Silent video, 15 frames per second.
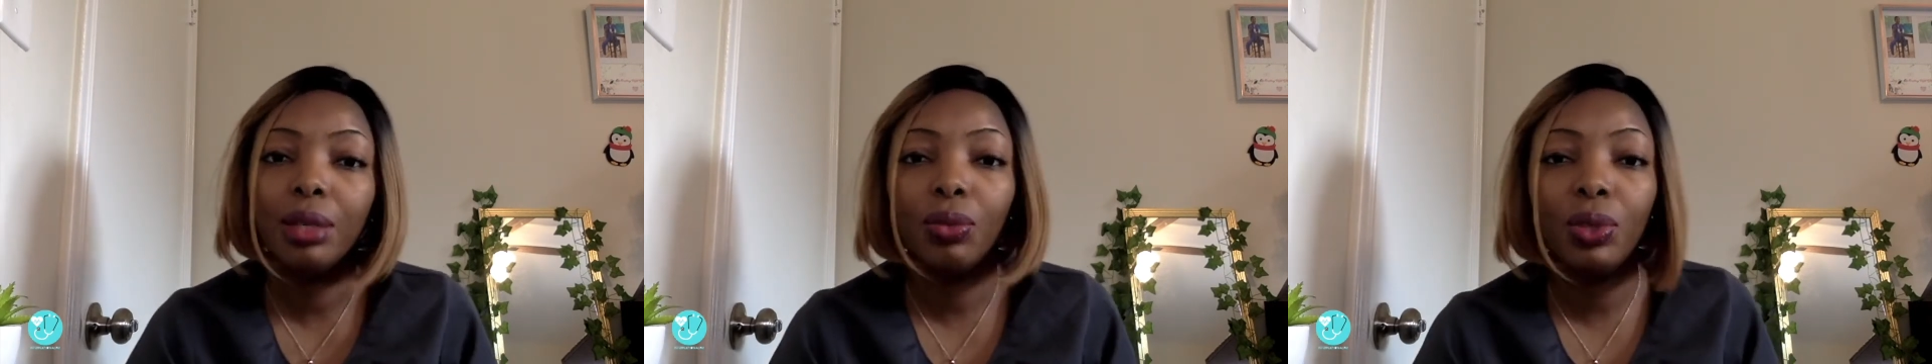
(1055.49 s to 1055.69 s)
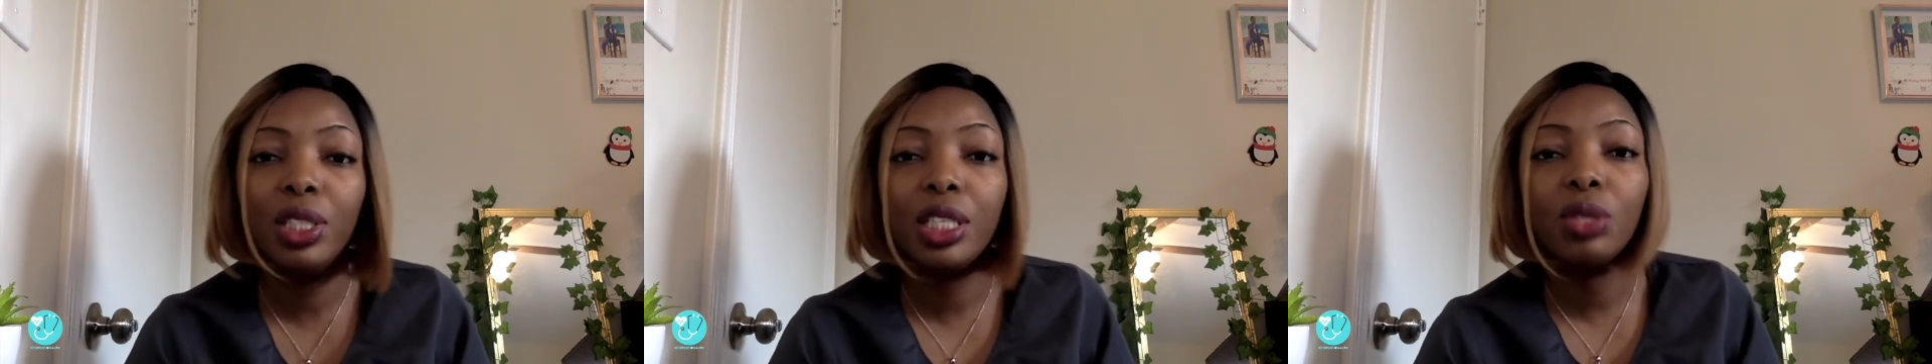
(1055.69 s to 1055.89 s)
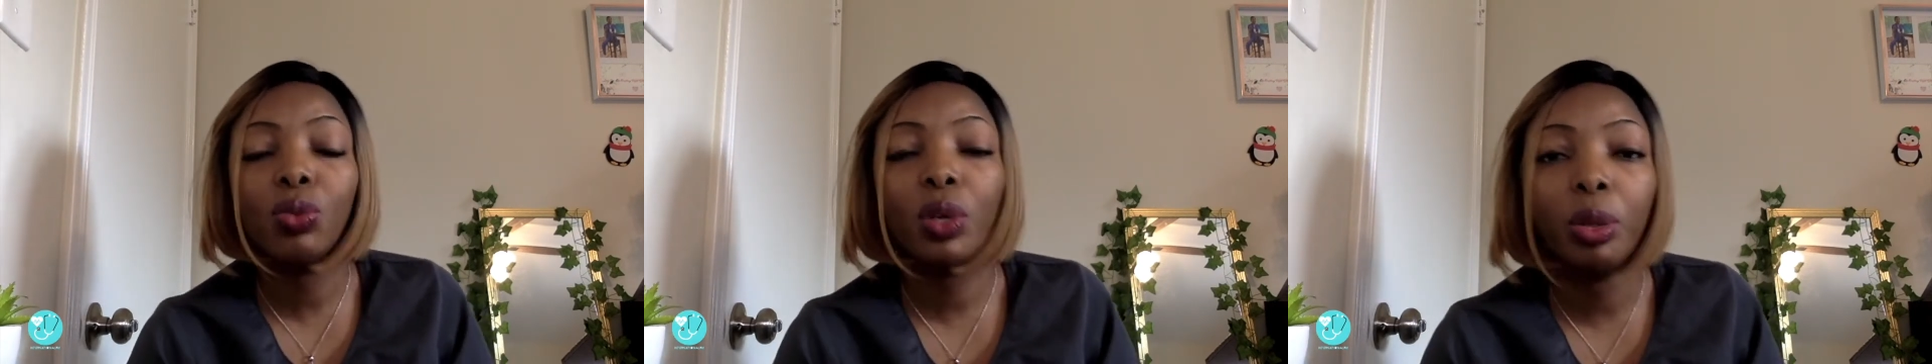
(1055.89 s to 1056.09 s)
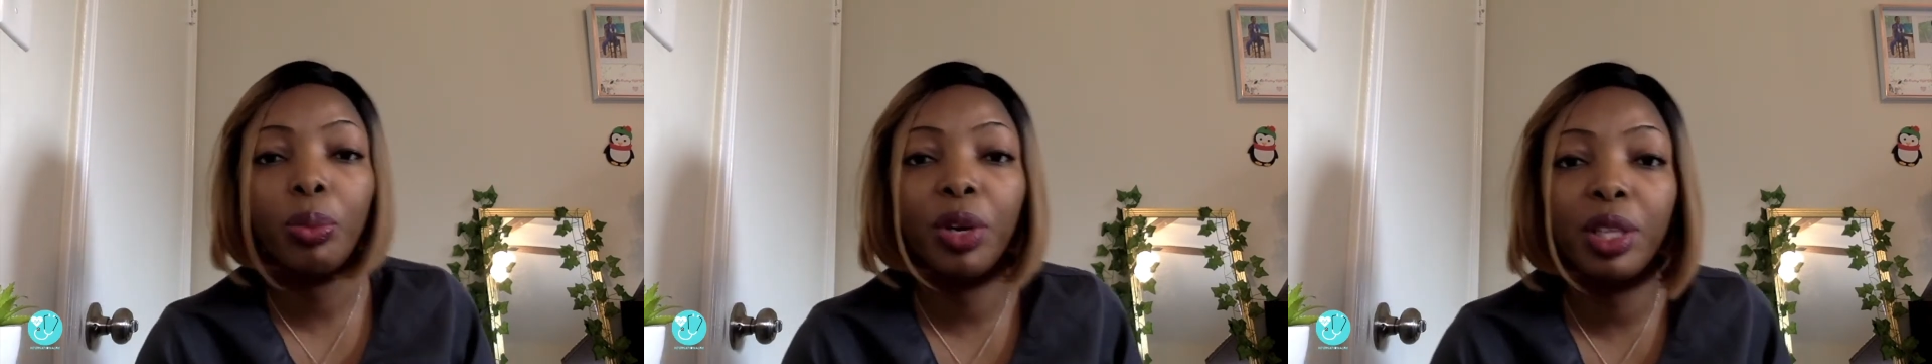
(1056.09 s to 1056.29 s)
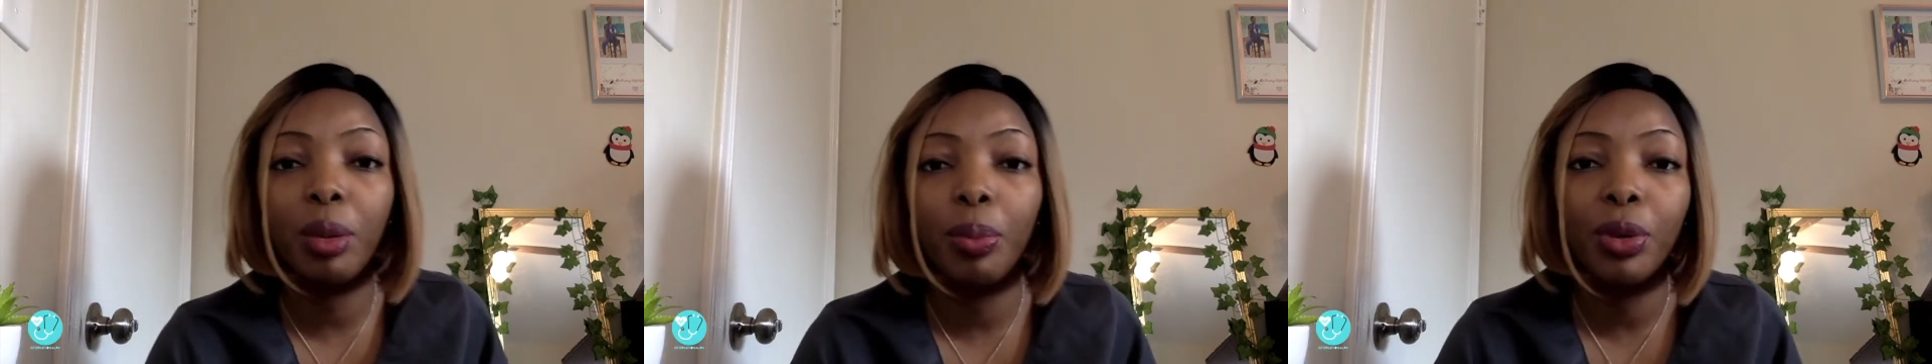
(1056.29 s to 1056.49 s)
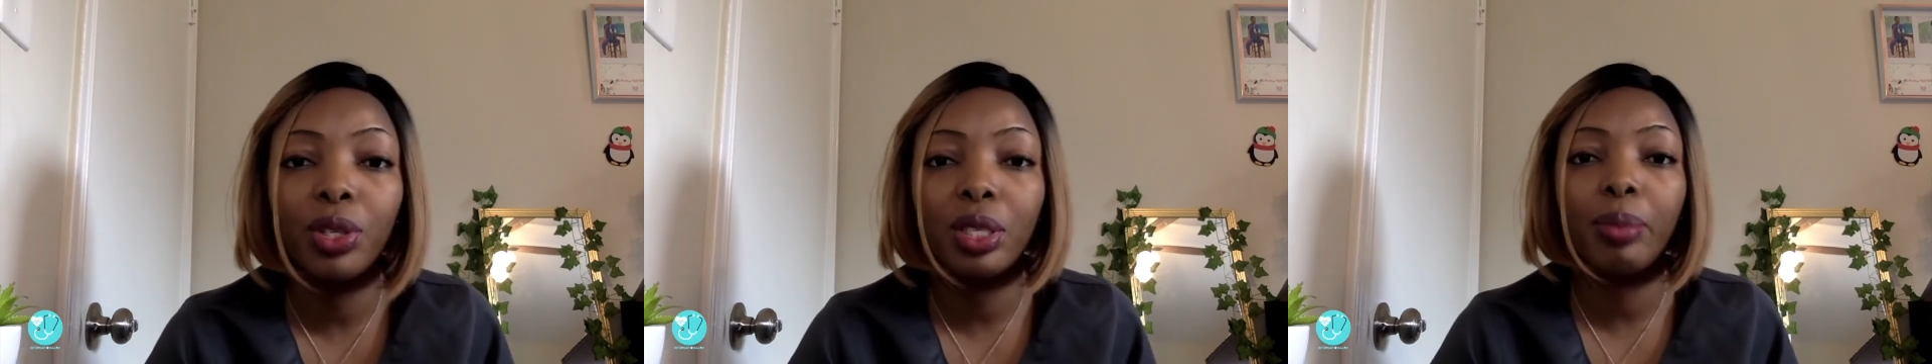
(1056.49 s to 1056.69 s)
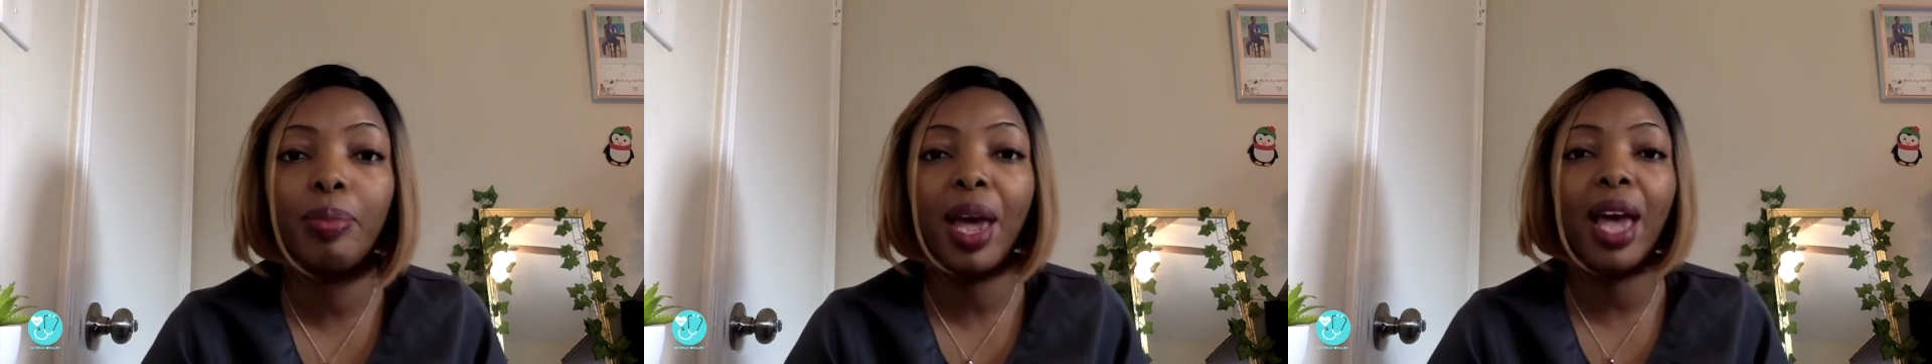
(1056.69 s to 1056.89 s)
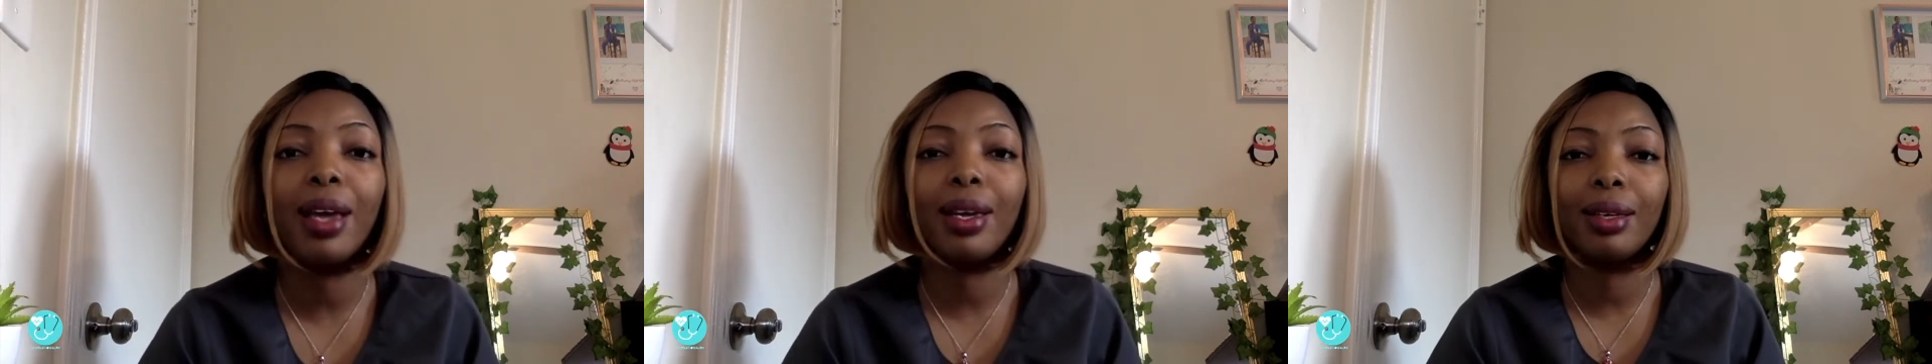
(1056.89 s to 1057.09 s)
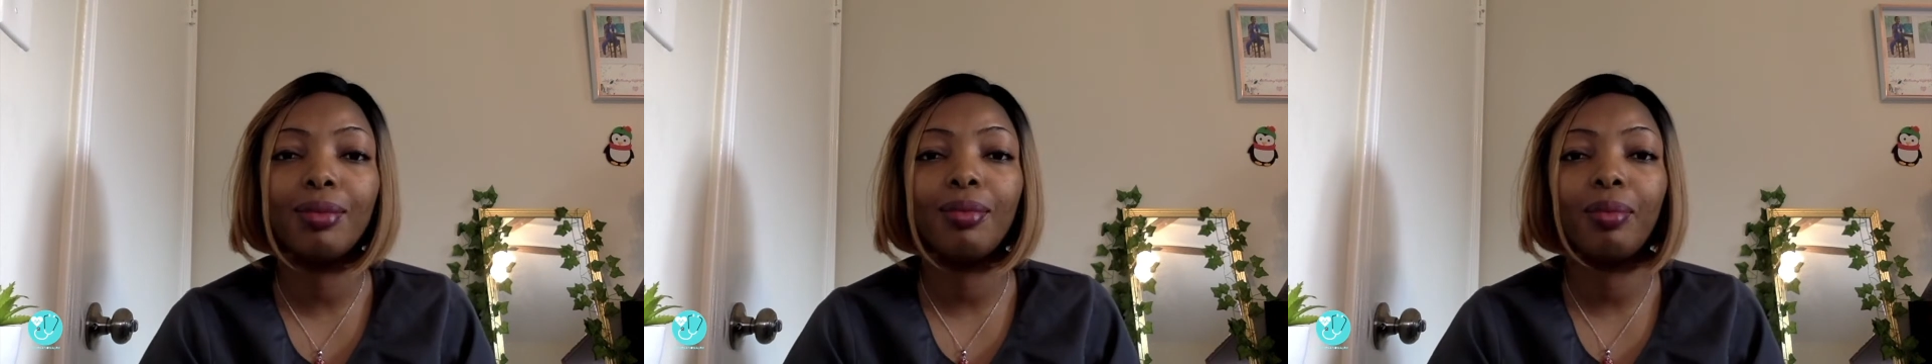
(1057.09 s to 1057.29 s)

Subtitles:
We just want to bring the person back.